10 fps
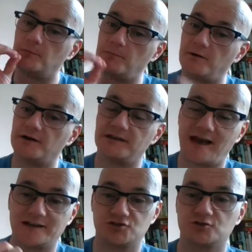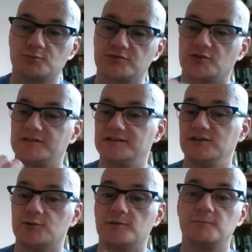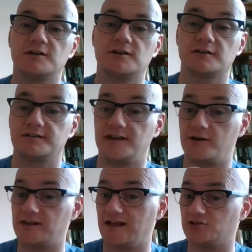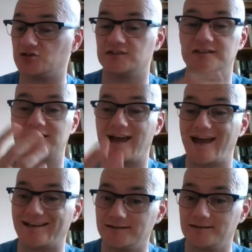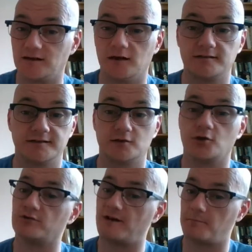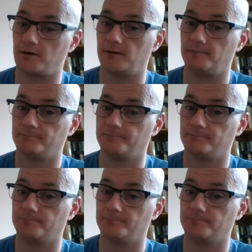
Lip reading: but the action was continuing because their election didn't end until November.